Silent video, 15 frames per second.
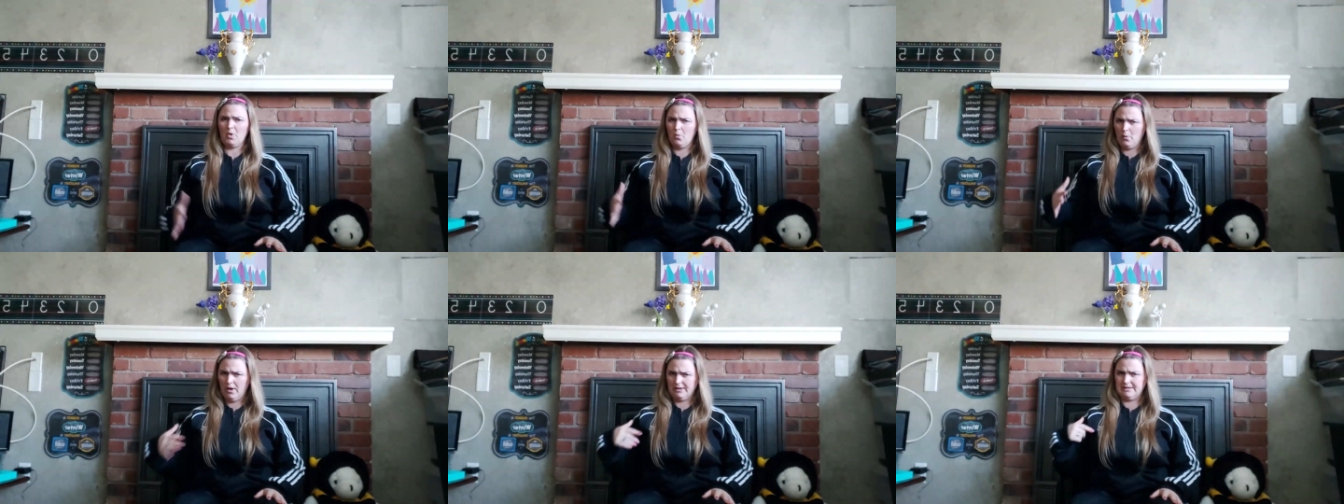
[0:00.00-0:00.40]

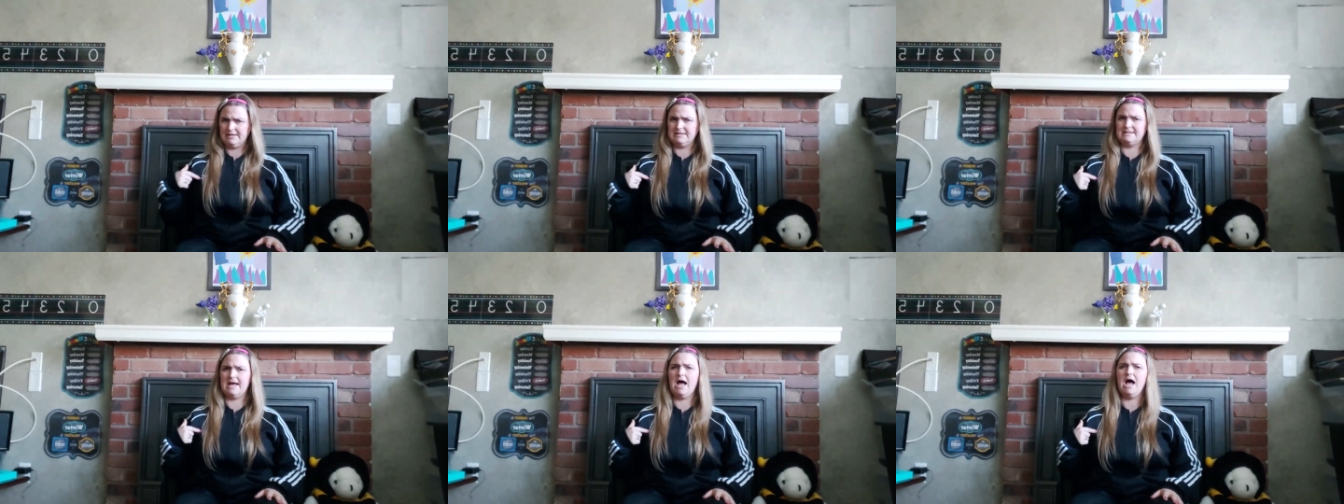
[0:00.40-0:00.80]
Well, it
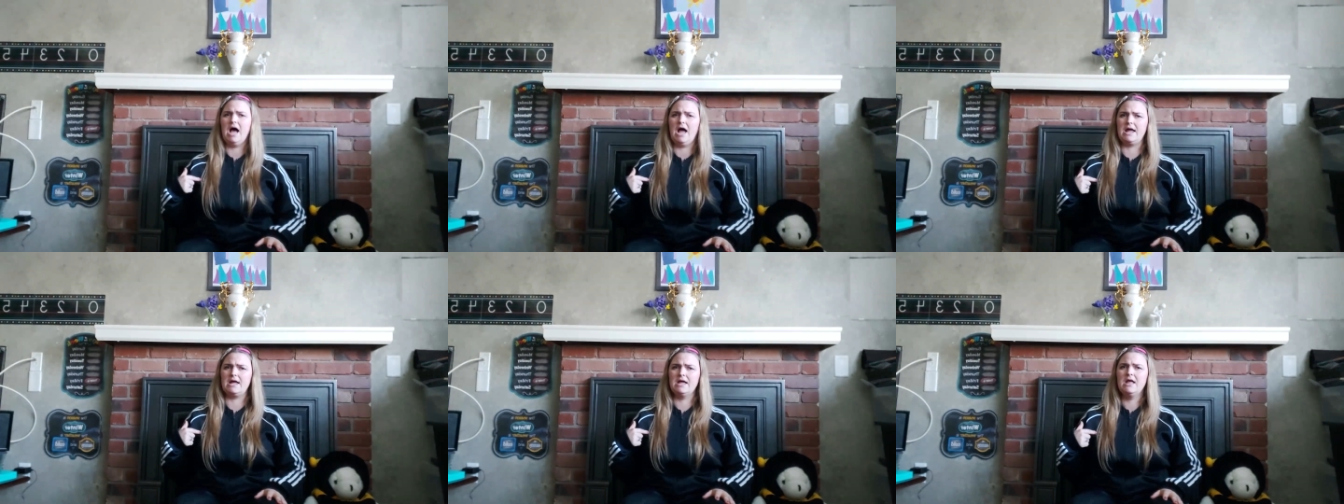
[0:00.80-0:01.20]
is
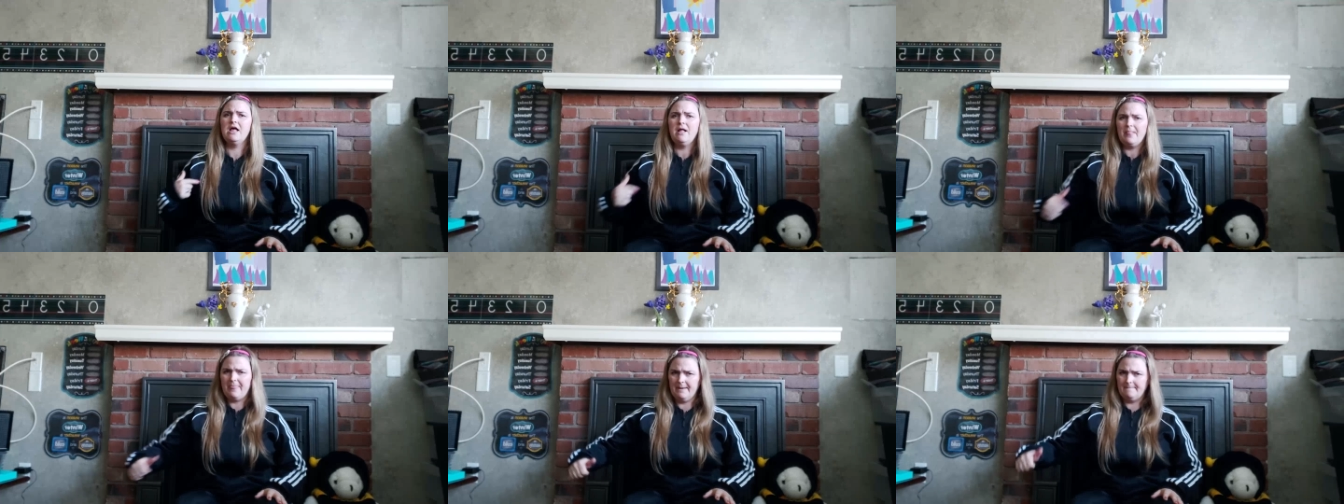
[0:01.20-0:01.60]
I,
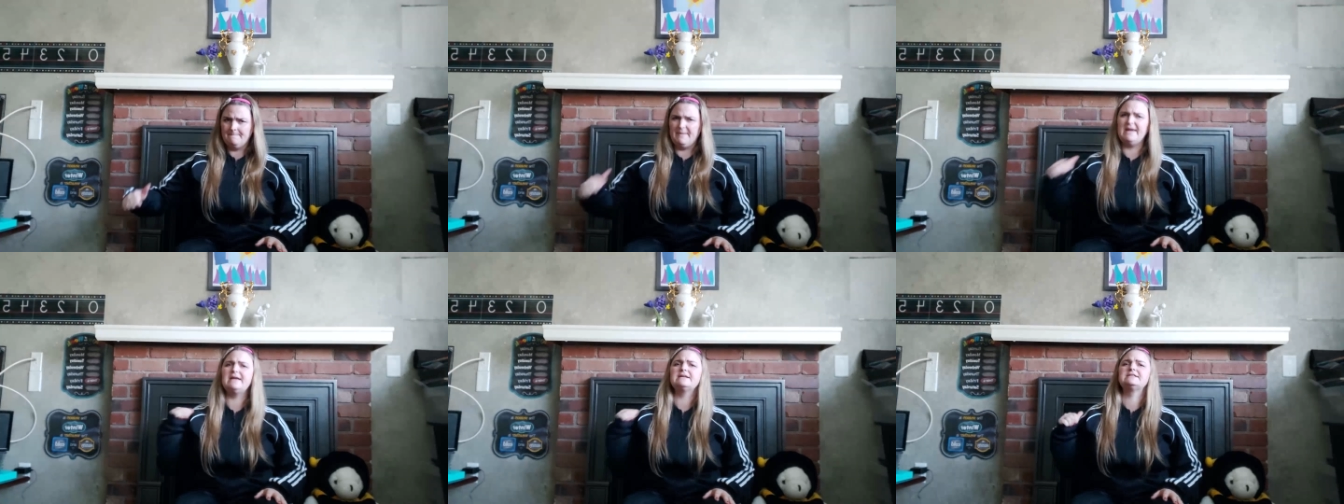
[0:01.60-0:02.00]
the
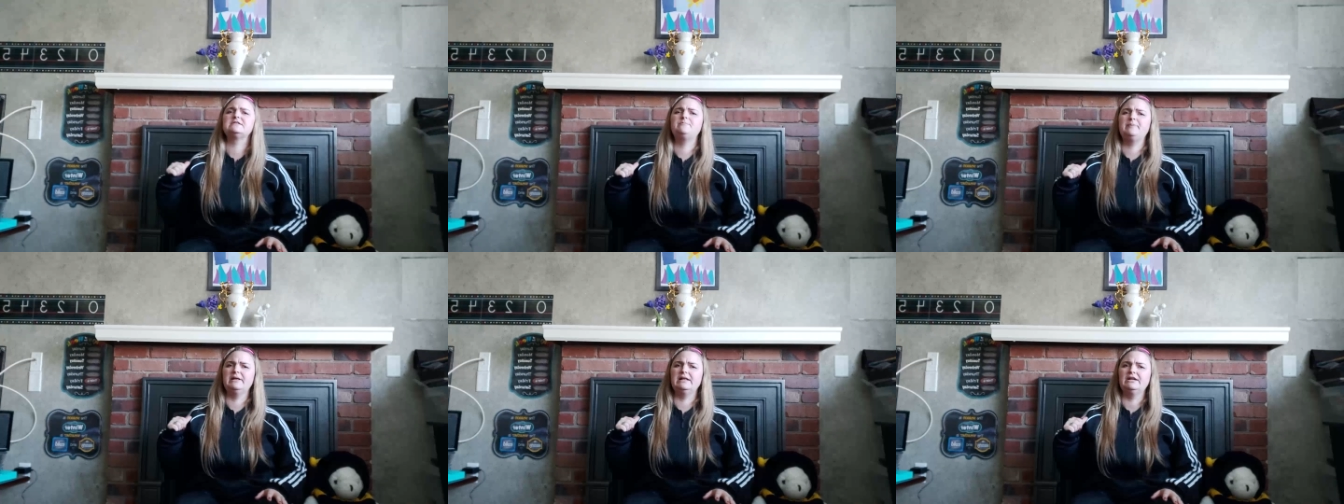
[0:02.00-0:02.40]

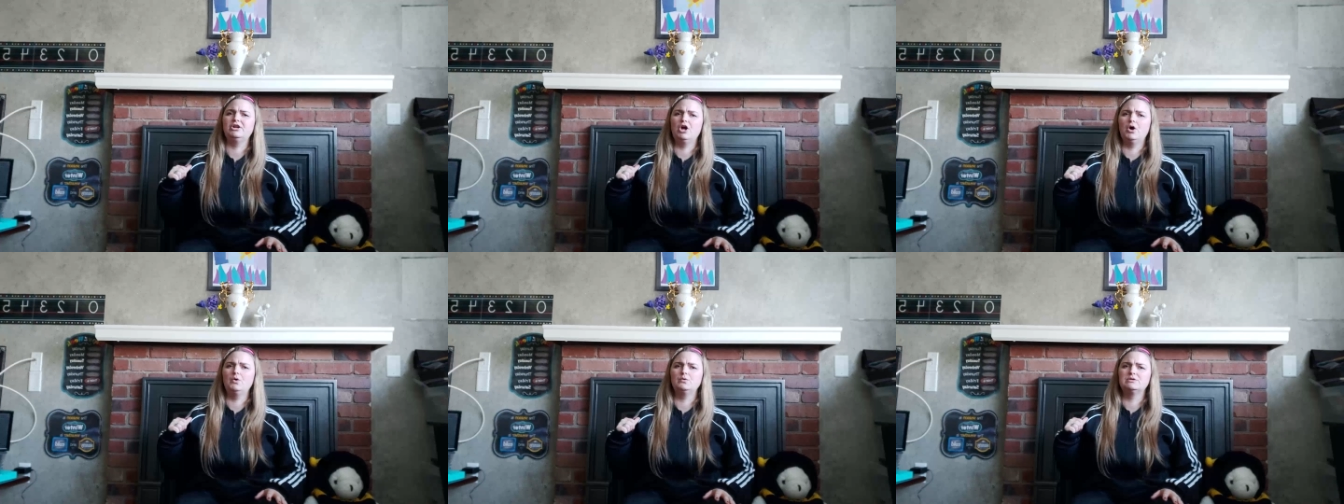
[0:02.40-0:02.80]
biggest billy
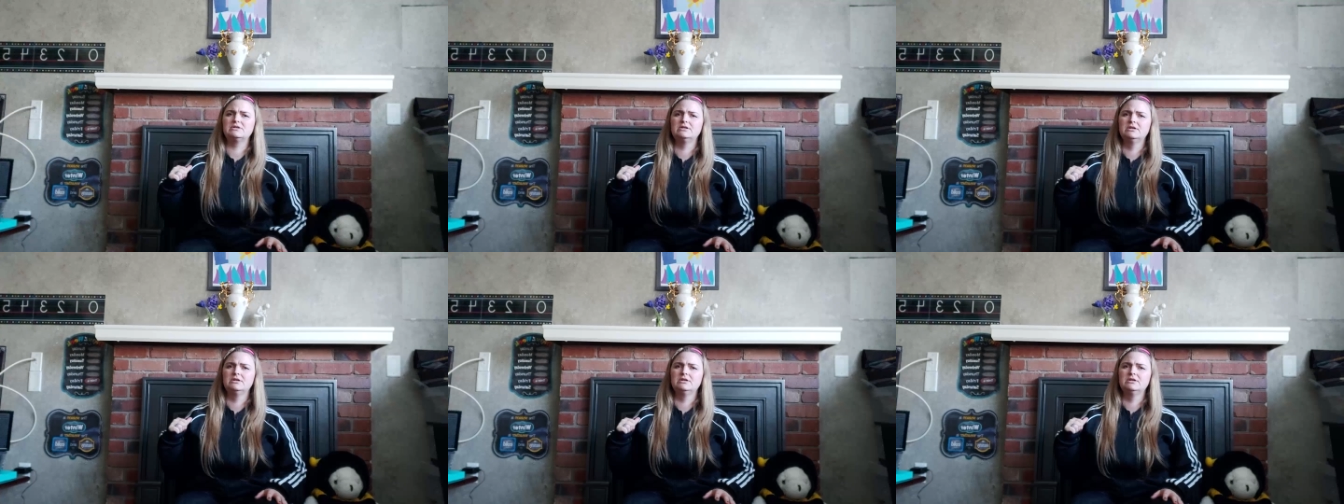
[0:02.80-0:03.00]
goat.